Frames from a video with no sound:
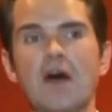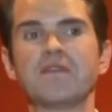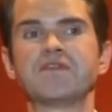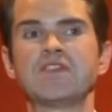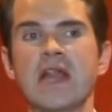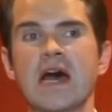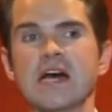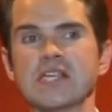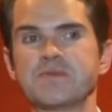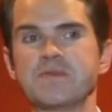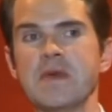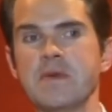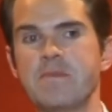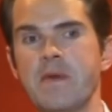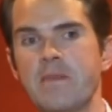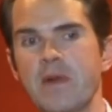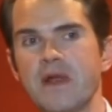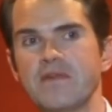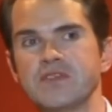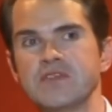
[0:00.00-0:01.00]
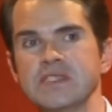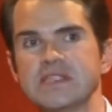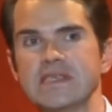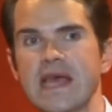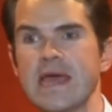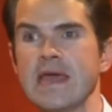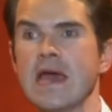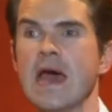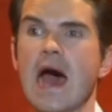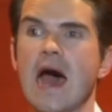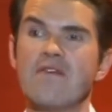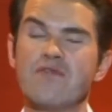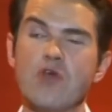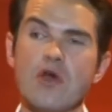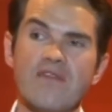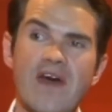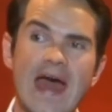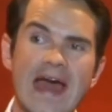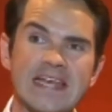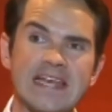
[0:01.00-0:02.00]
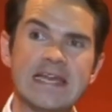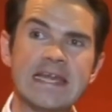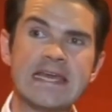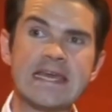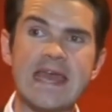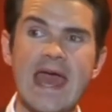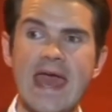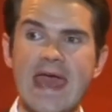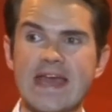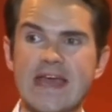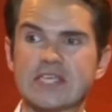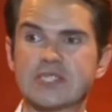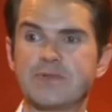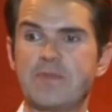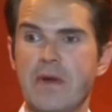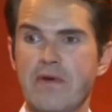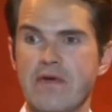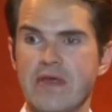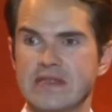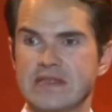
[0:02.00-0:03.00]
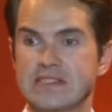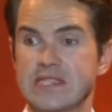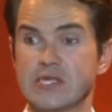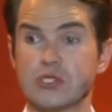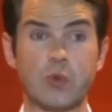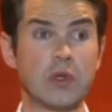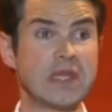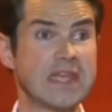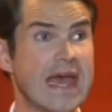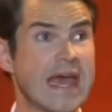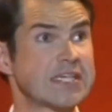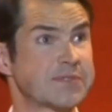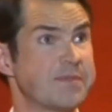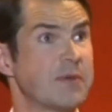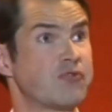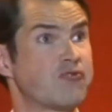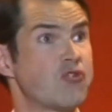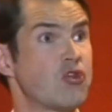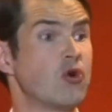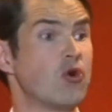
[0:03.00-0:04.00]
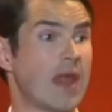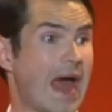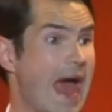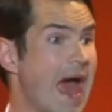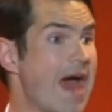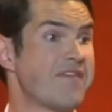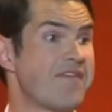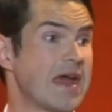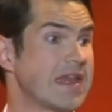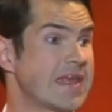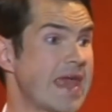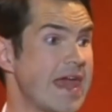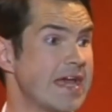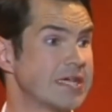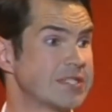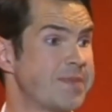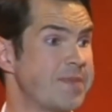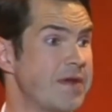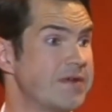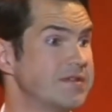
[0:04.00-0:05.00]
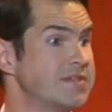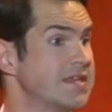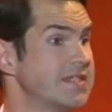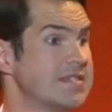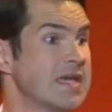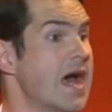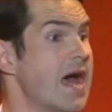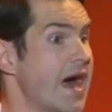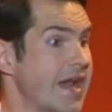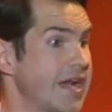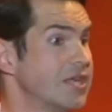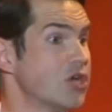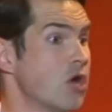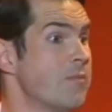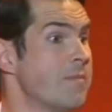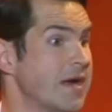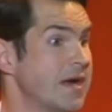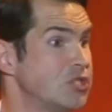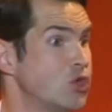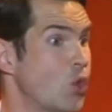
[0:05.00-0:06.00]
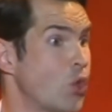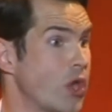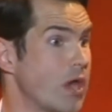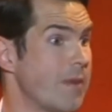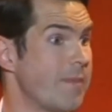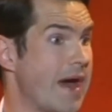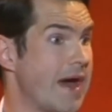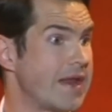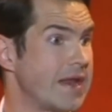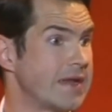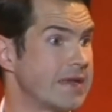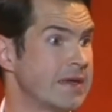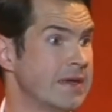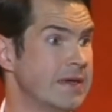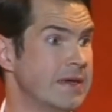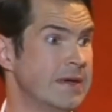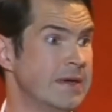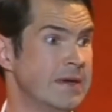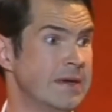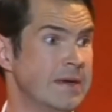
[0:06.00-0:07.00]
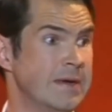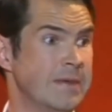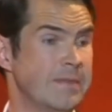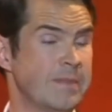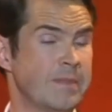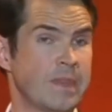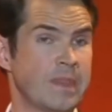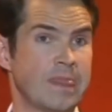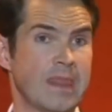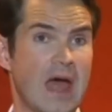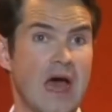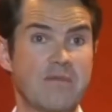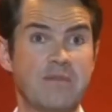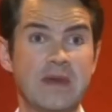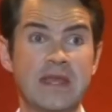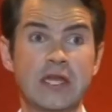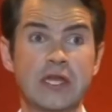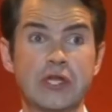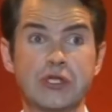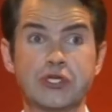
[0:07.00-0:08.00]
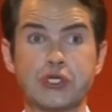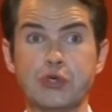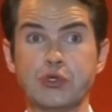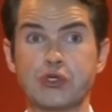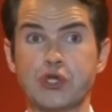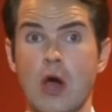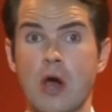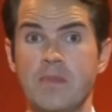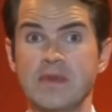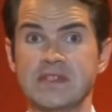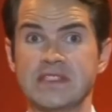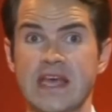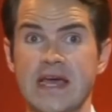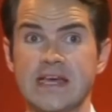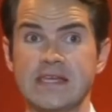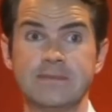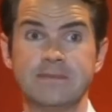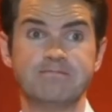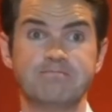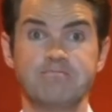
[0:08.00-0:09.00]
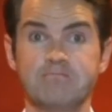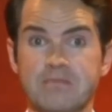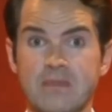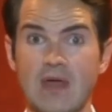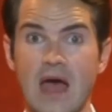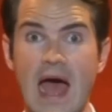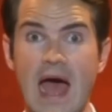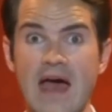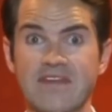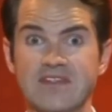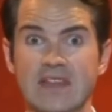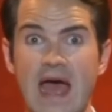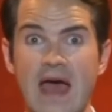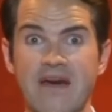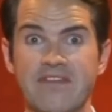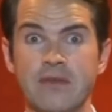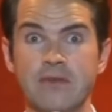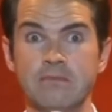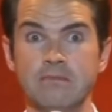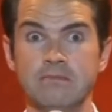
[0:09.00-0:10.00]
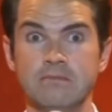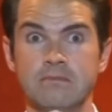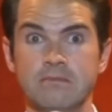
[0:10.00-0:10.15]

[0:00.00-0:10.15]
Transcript: often ask me, people often say, have you ever had any gay experiences? Well, yes, Montreal, I have had gay experiences, and I don't mind talking about it. I've been in a shoe shop and said, I have to have them.